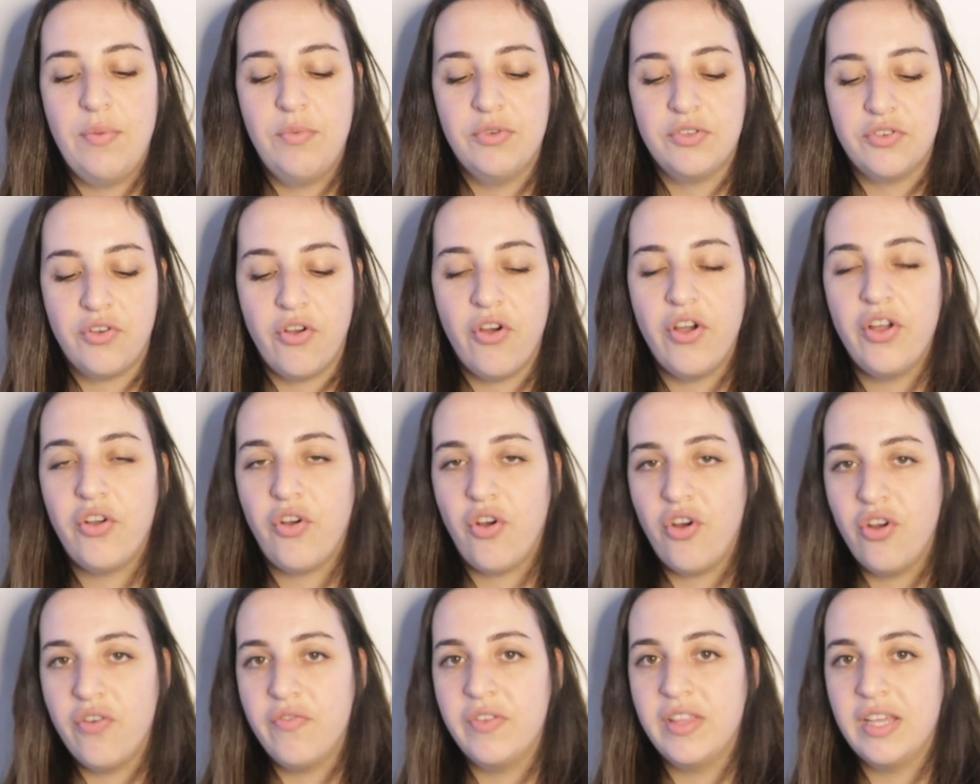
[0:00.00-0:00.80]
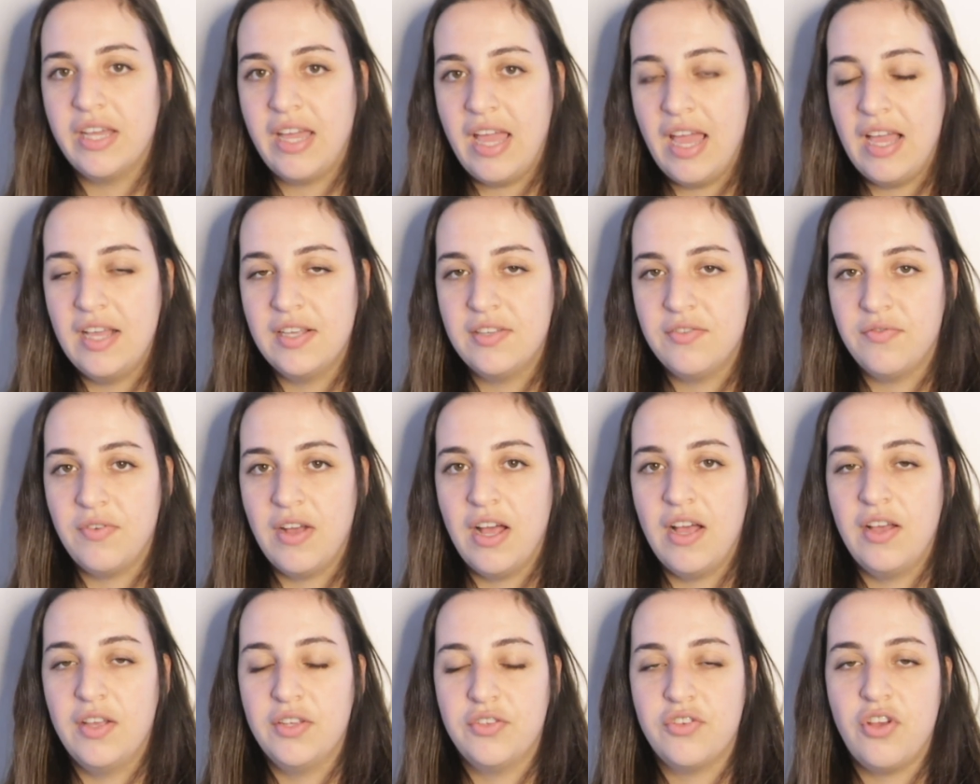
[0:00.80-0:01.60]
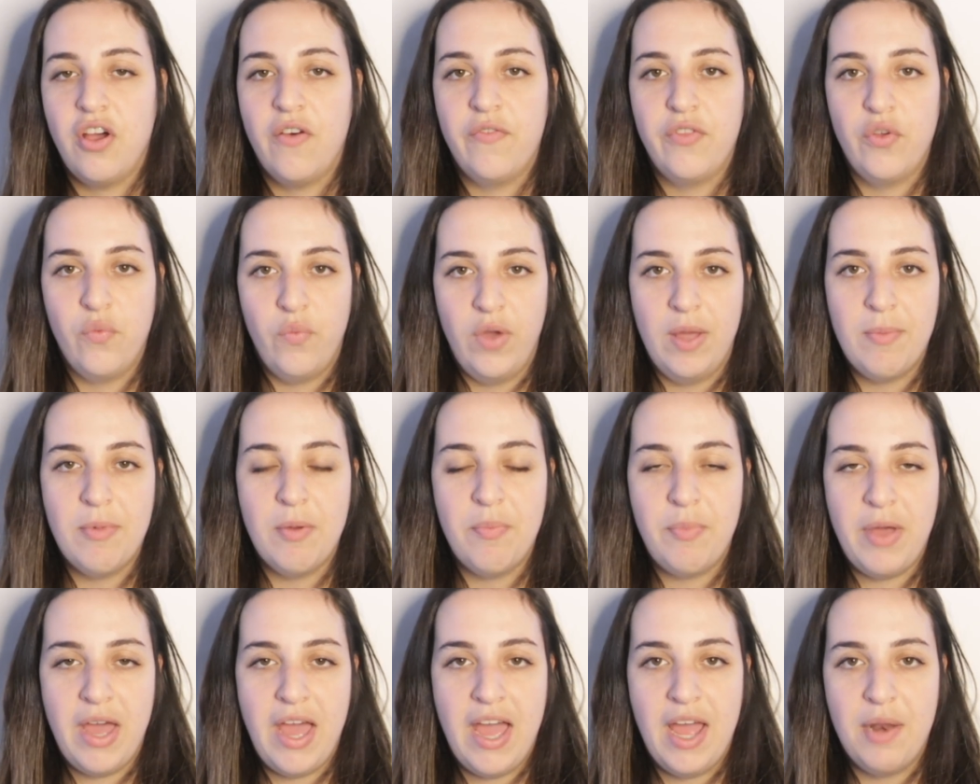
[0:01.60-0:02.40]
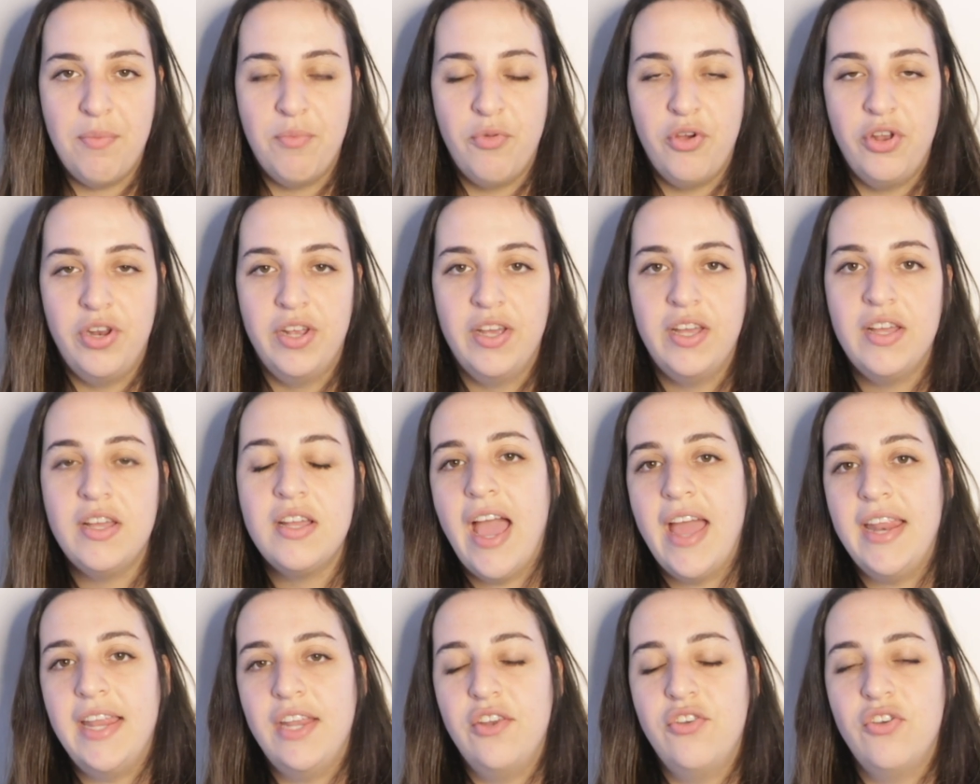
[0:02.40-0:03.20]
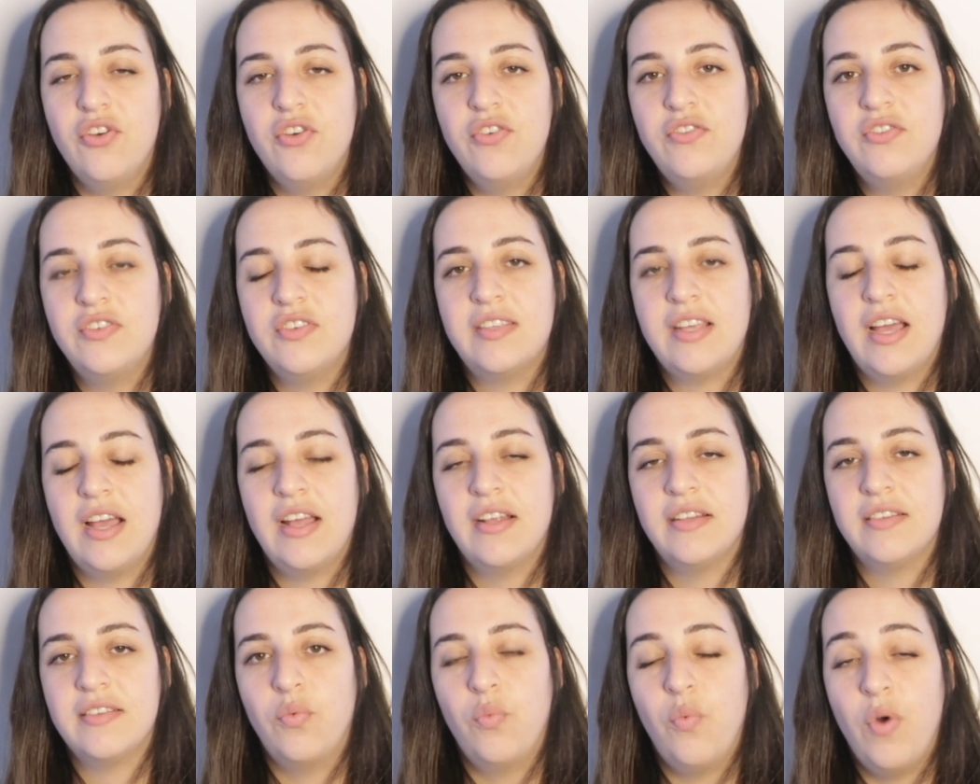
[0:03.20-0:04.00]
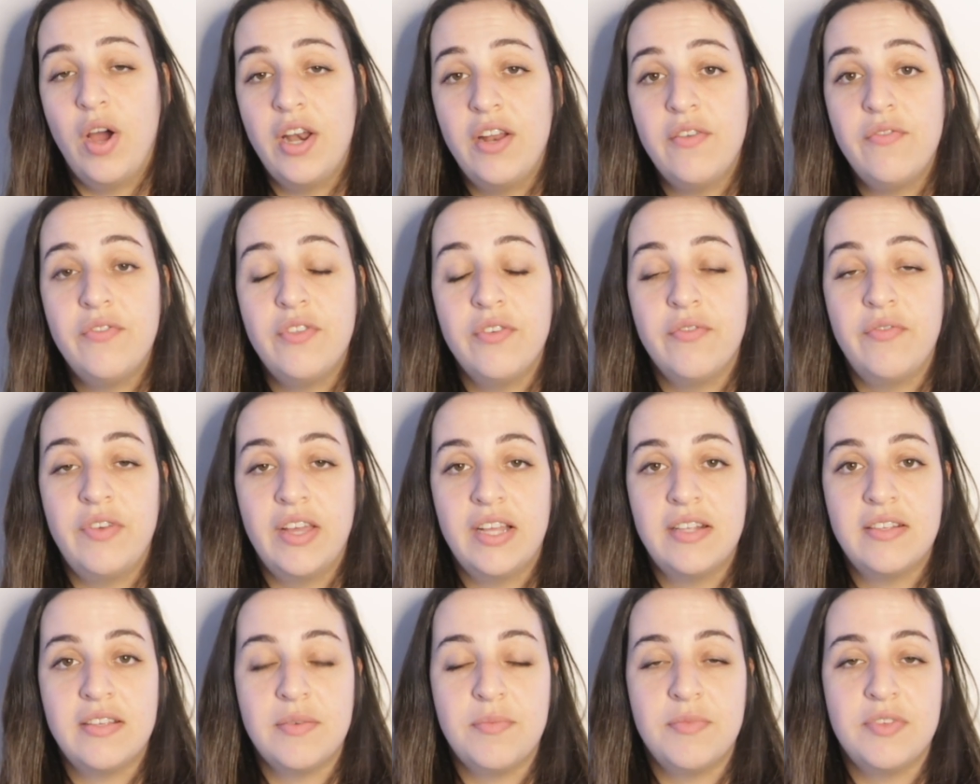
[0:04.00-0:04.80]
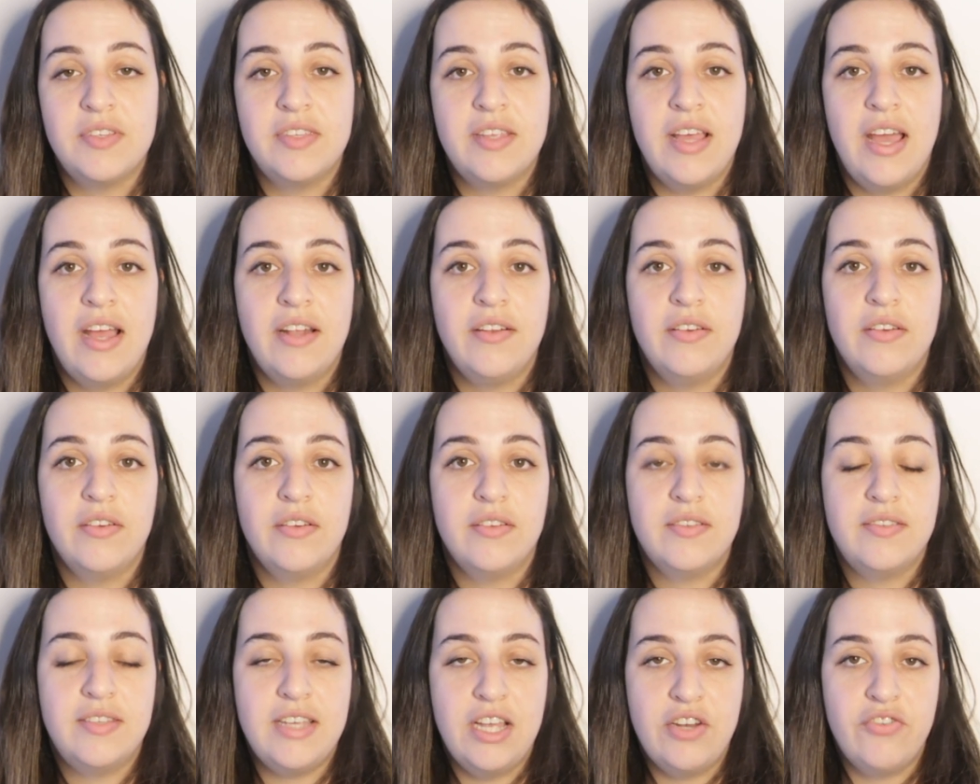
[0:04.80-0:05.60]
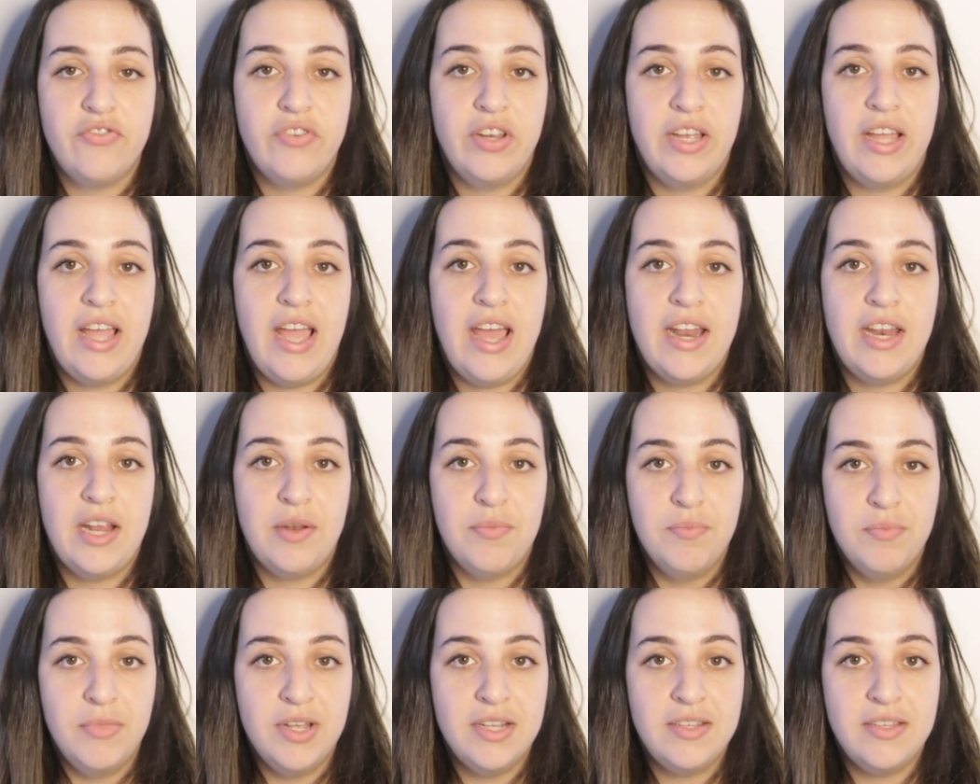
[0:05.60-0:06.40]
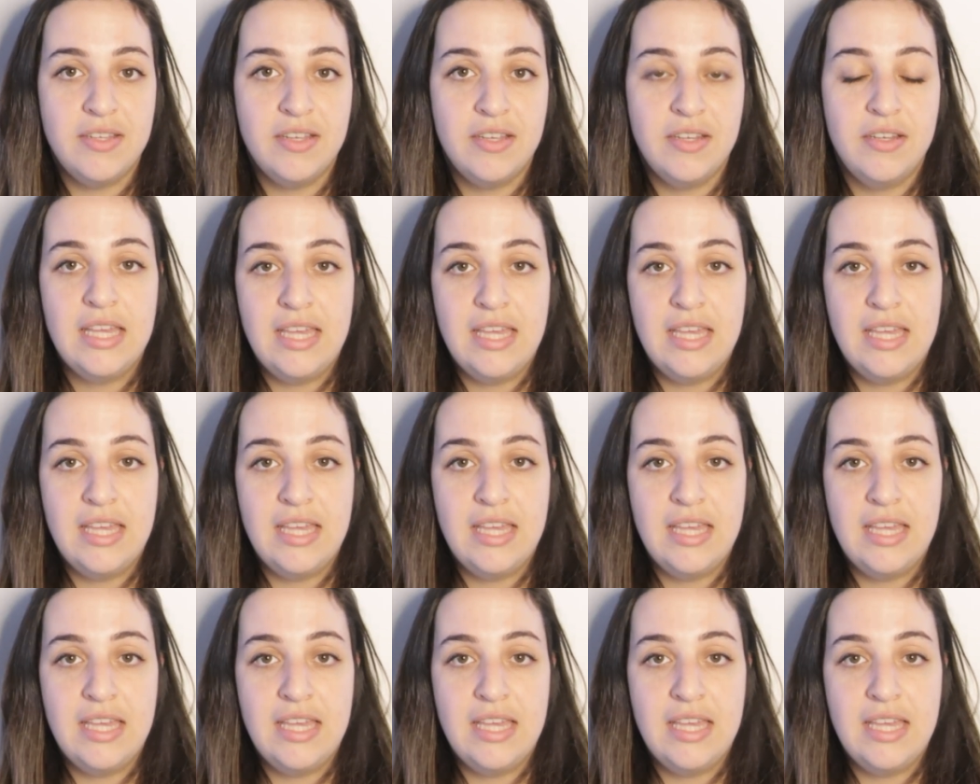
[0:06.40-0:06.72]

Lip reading: was going over the case files of the Wemapan murder, and he noticed that one of the victims that Cedric had admitted